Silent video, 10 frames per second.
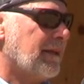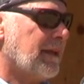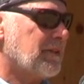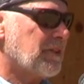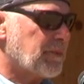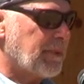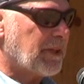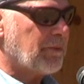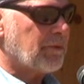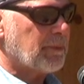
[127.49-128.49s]
And just
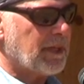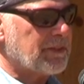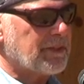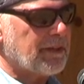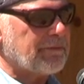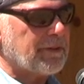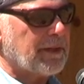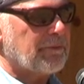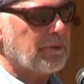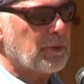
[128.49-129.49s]
speaking for myself,
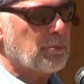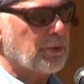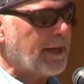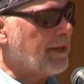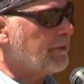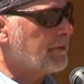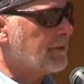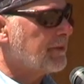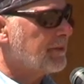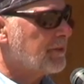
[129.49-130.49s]
I am very
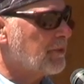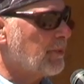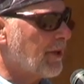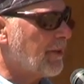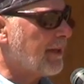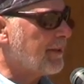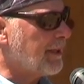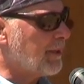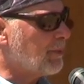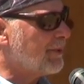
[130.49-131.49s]
proud to wear that
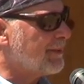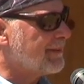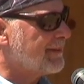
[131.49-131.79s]
label.